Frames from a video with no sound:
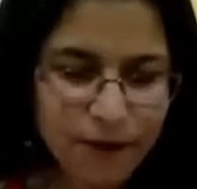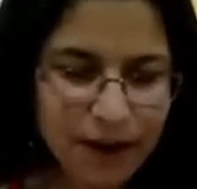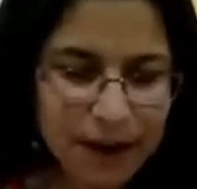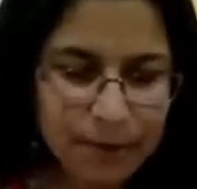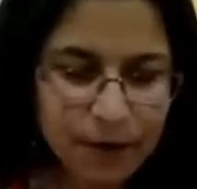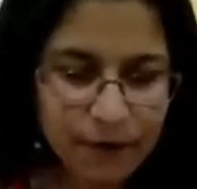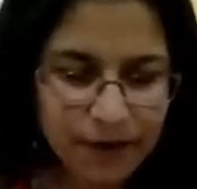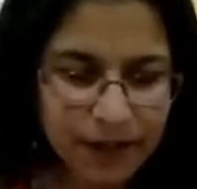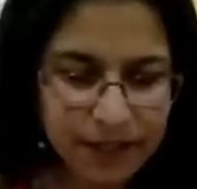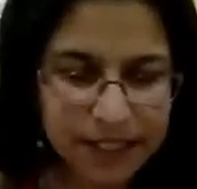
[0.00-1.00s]
Fiber-filled
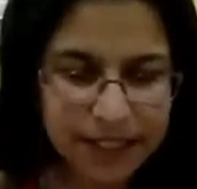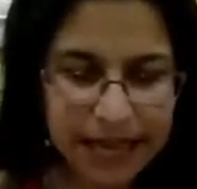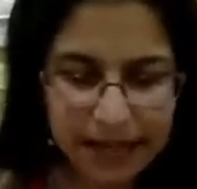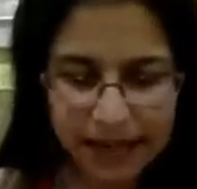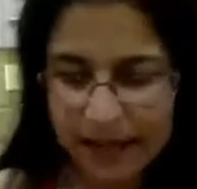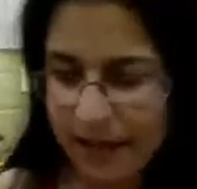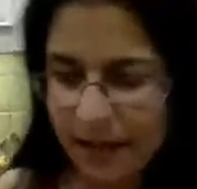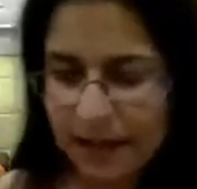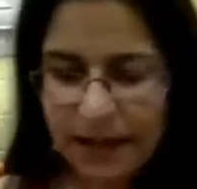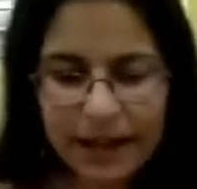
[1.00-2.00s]
salad.
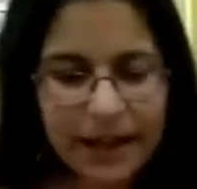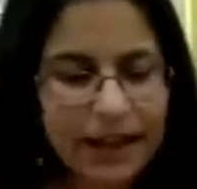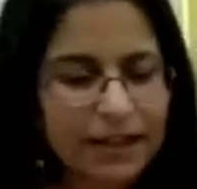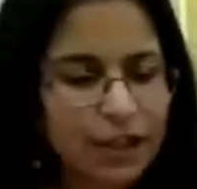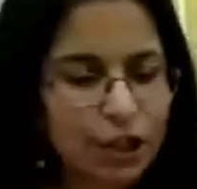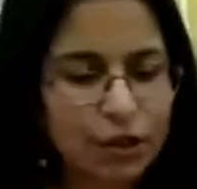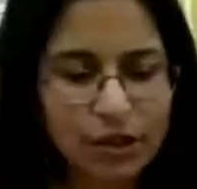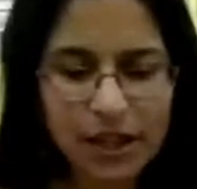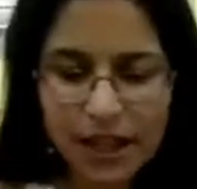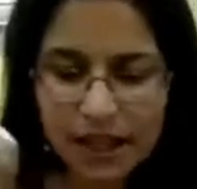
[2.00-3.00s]
And
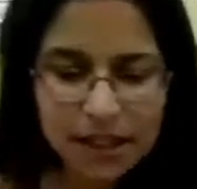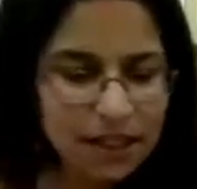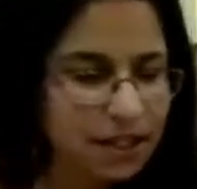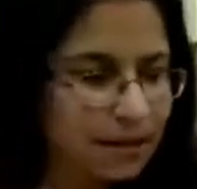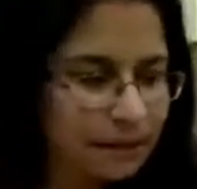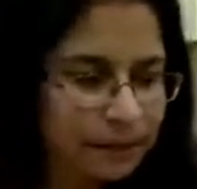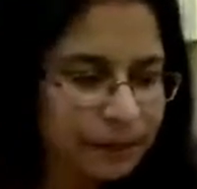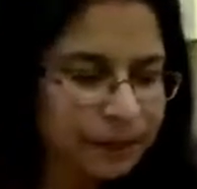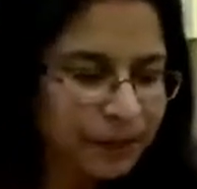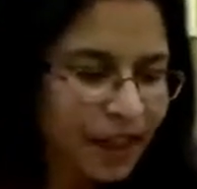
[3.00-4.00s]
to this,
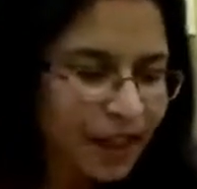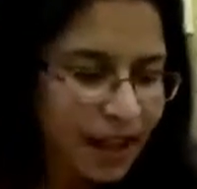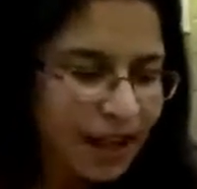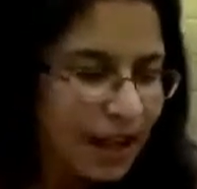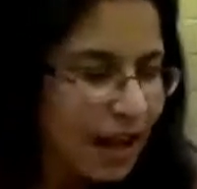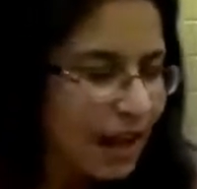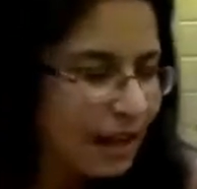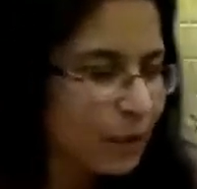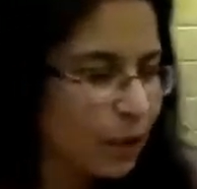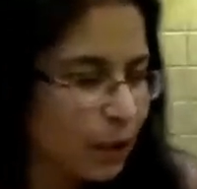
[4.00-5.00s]

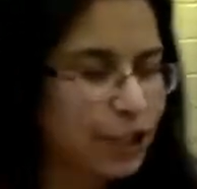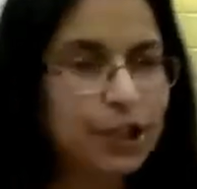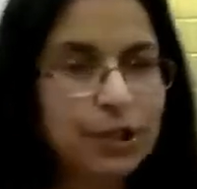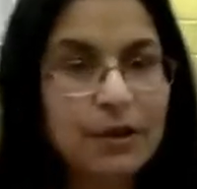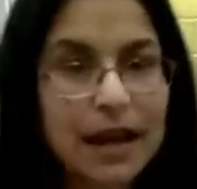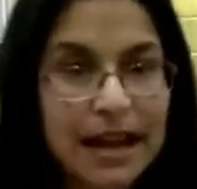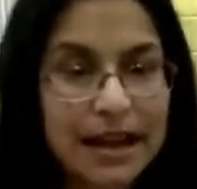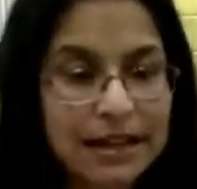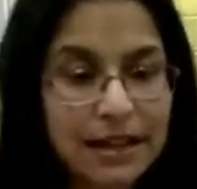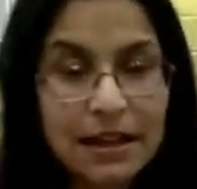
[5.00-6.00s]
I'm going to
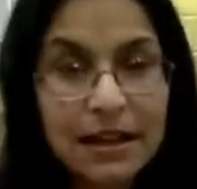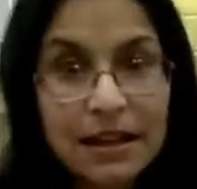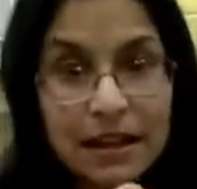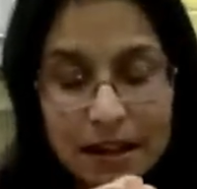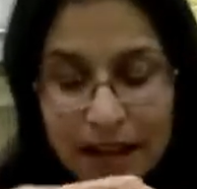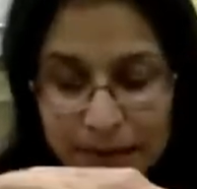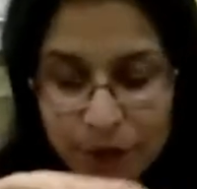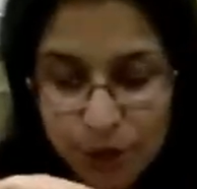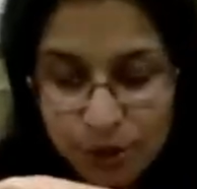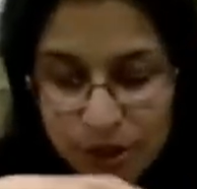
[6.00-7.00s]
add lime
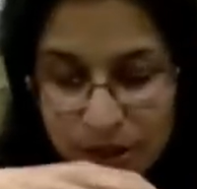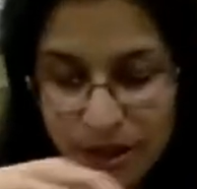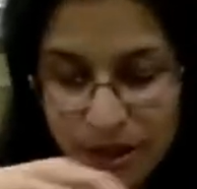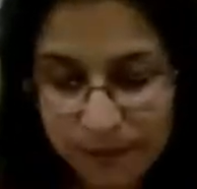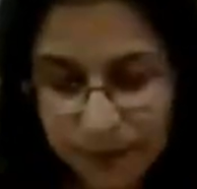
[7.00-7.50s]
juice.